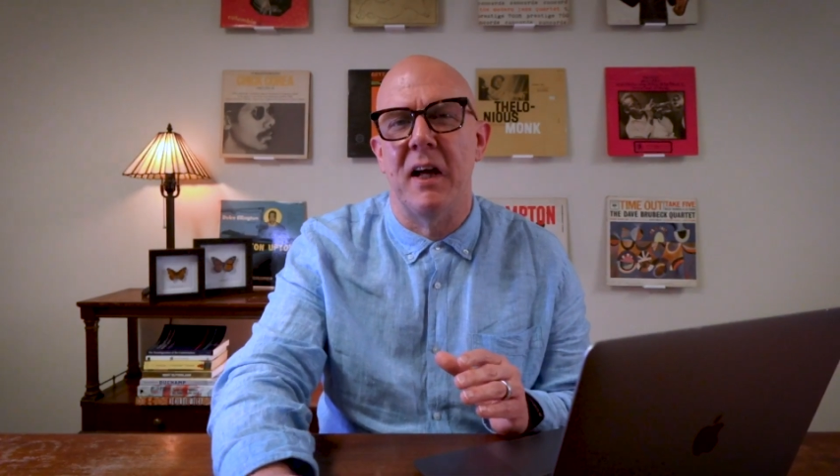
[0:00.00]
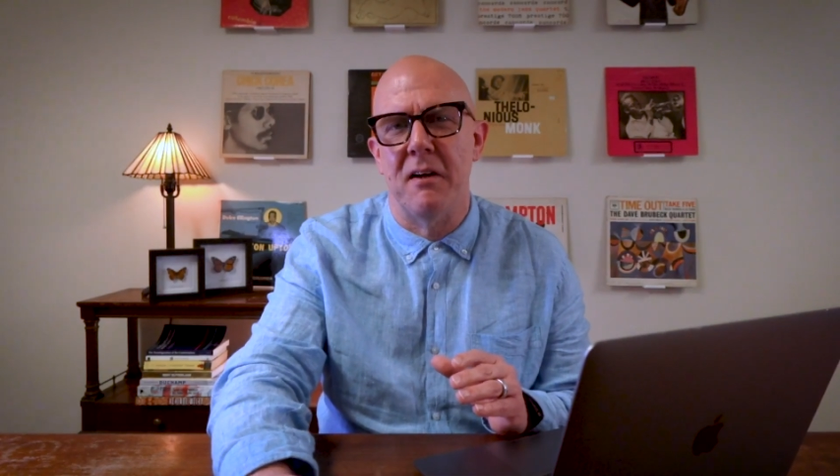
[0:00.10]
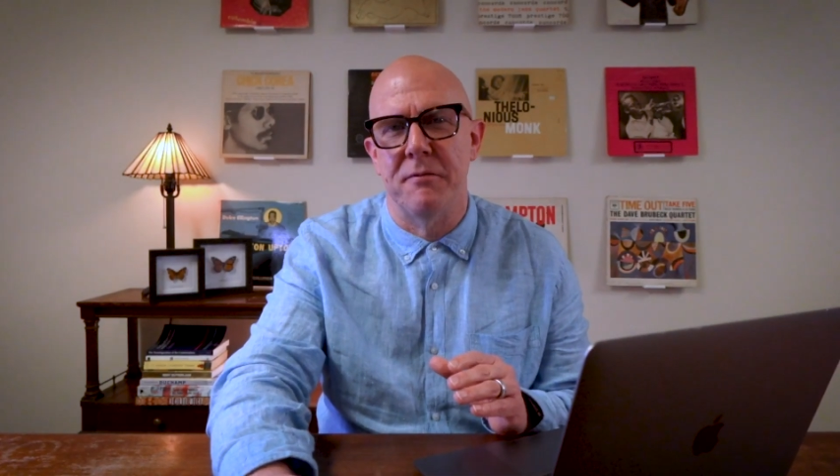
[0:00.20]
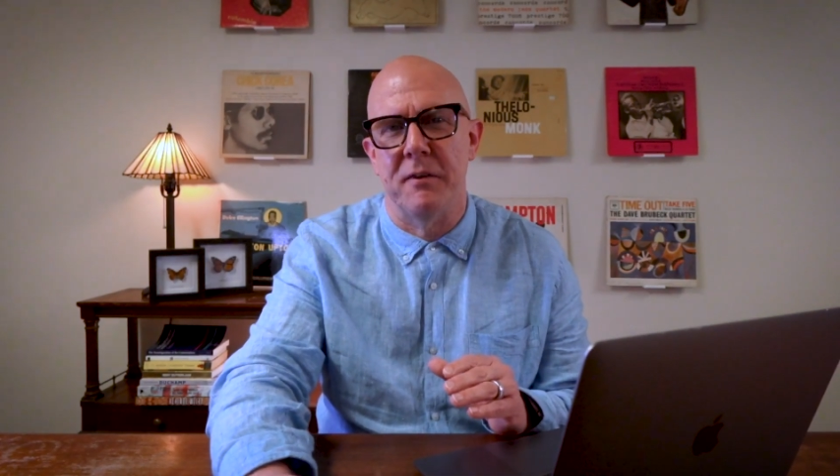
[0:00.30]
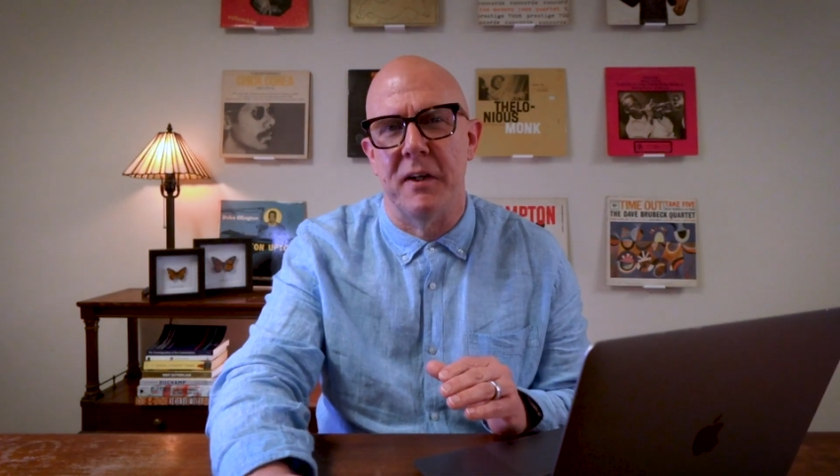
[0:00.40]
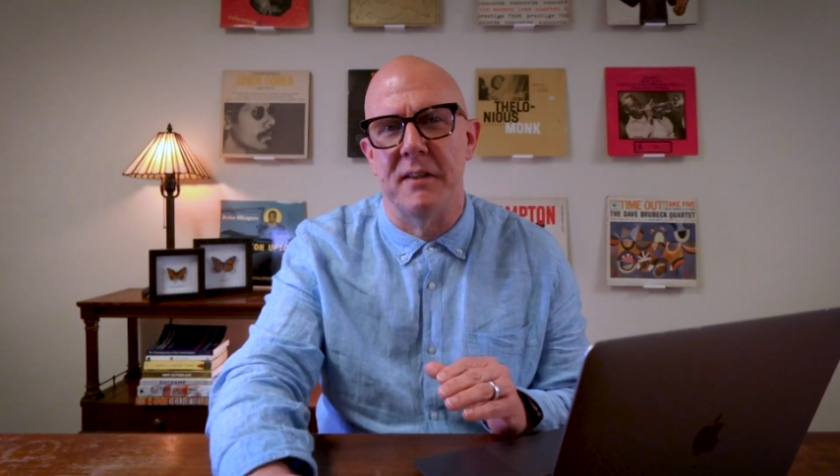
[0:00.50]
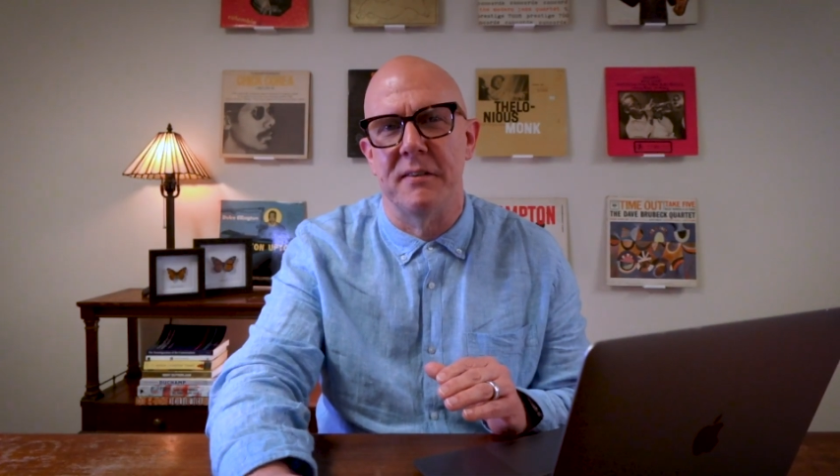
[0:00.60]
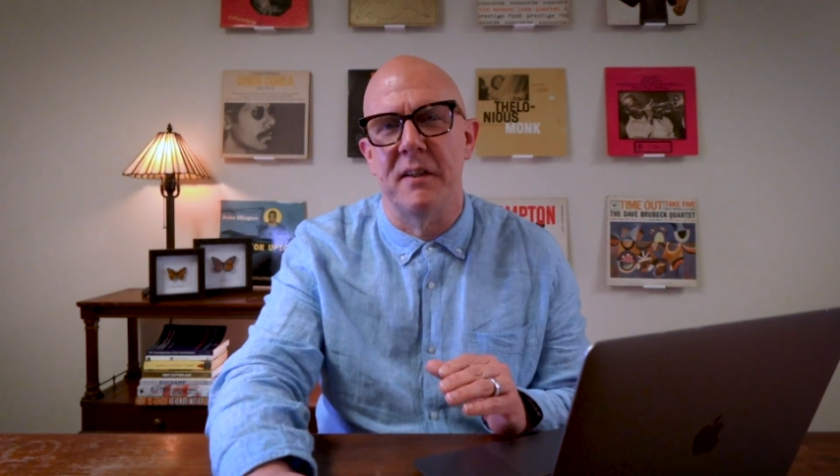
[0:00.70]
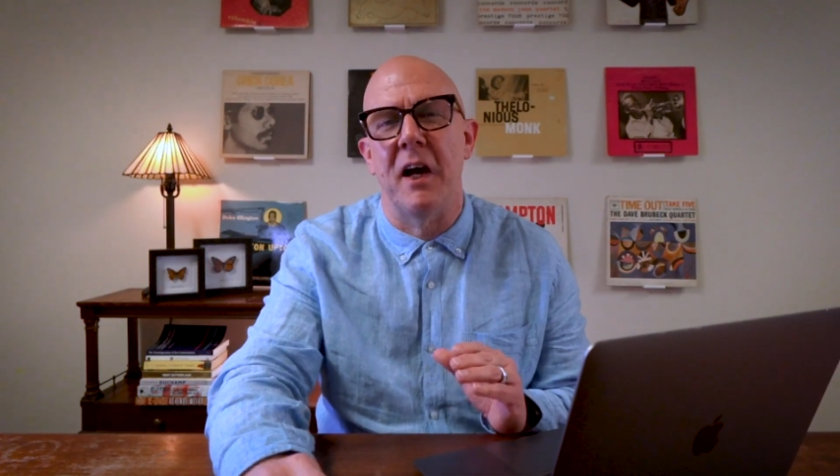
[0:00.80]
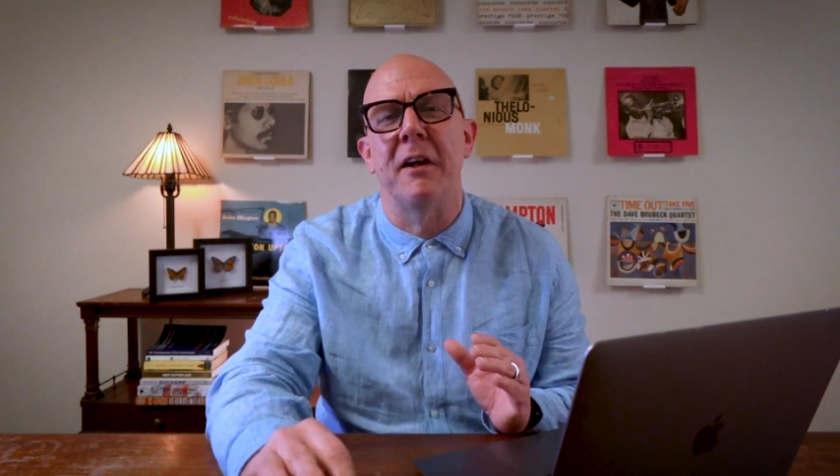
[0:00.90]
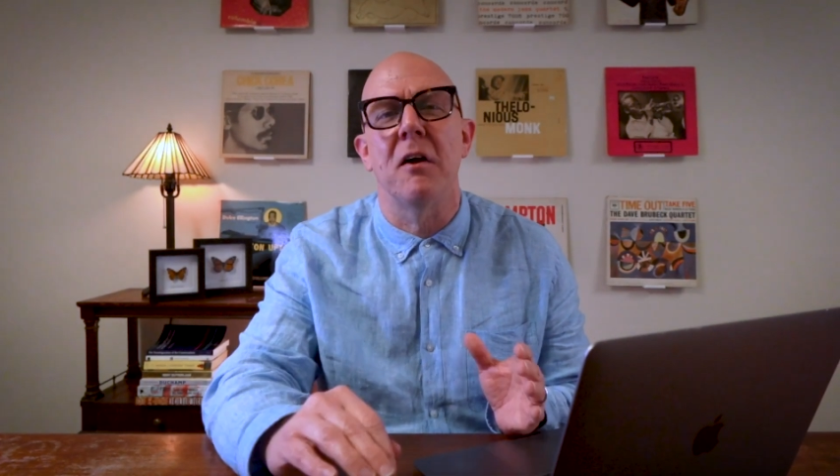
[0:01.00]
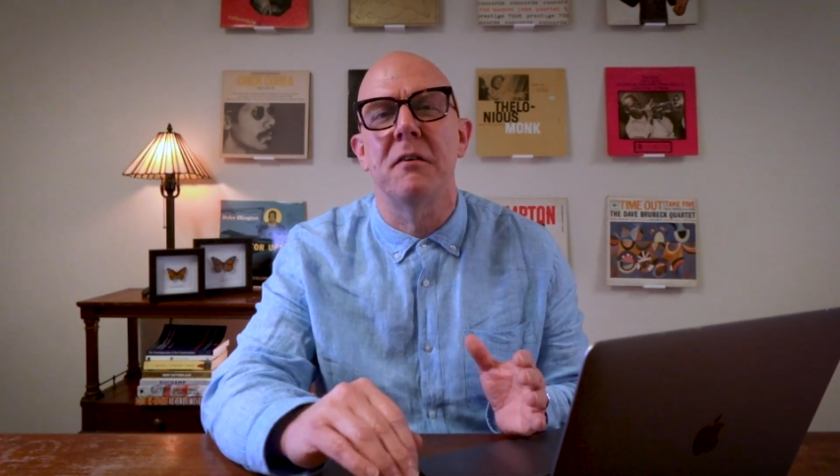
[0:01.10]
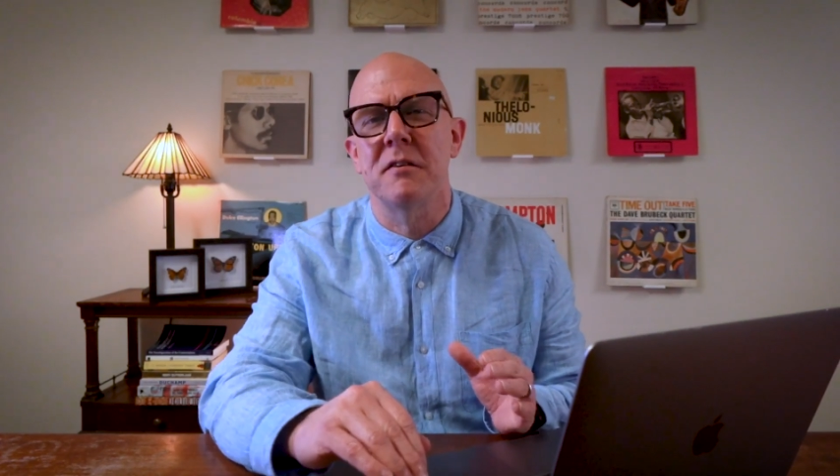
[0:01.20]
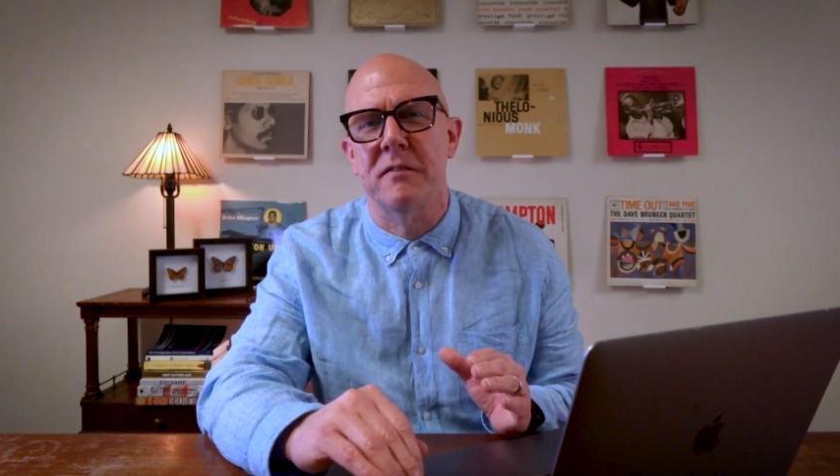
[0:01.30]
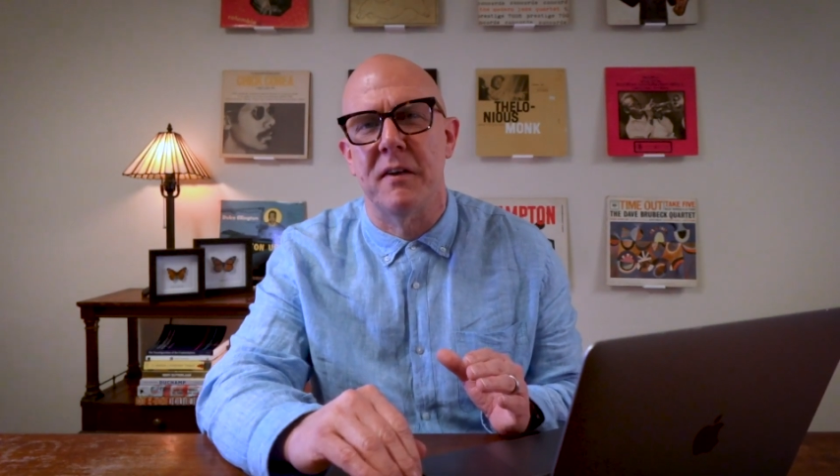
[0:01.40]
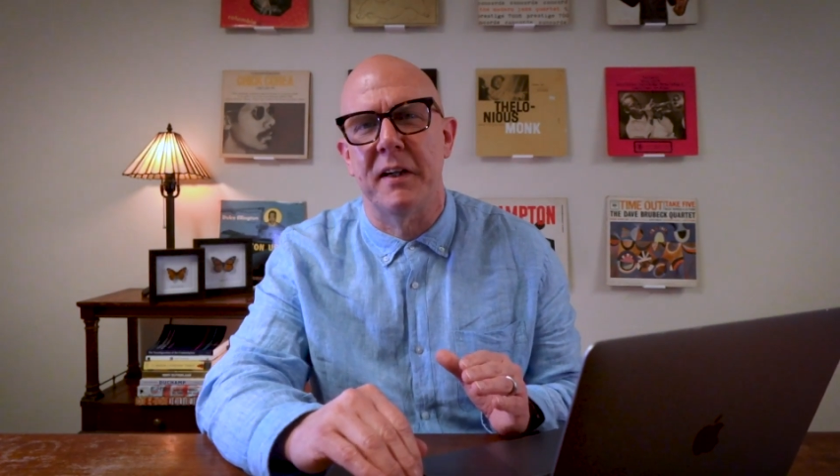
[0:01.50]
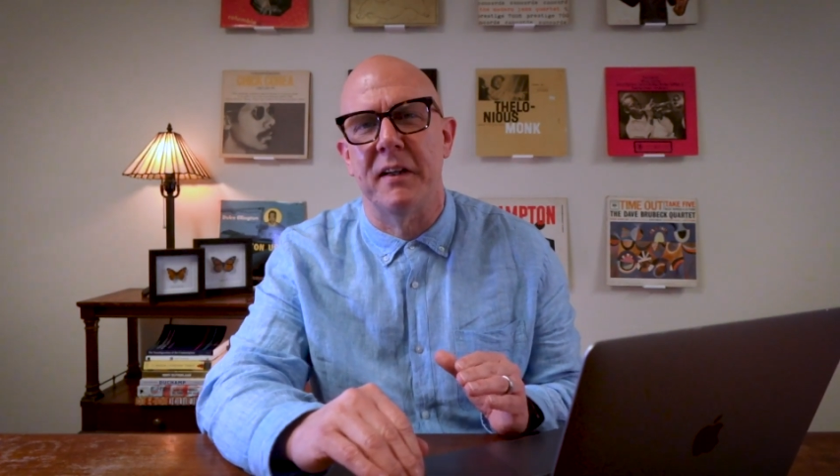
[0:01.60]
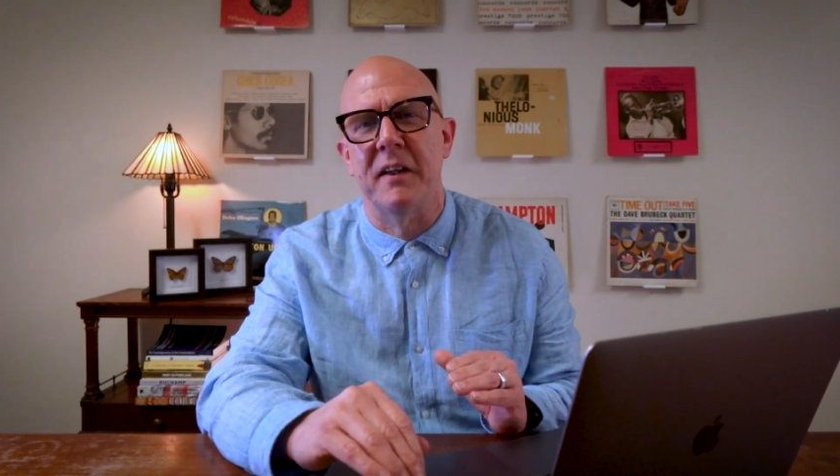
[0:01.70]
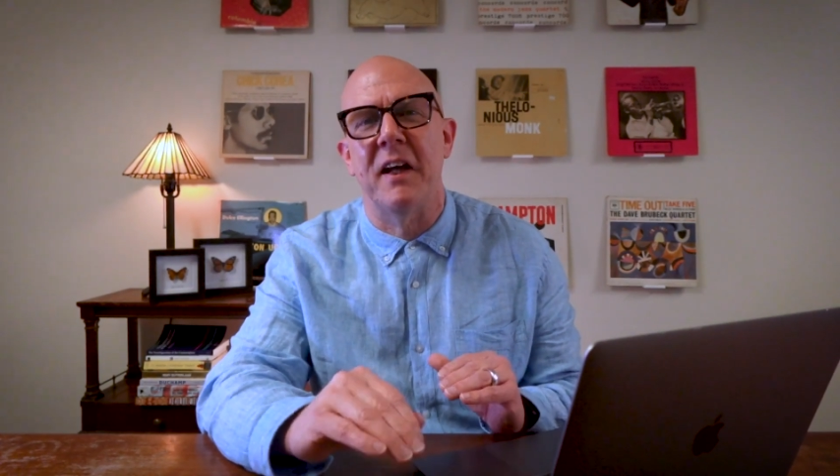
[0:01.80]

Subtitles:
that phrase and others like it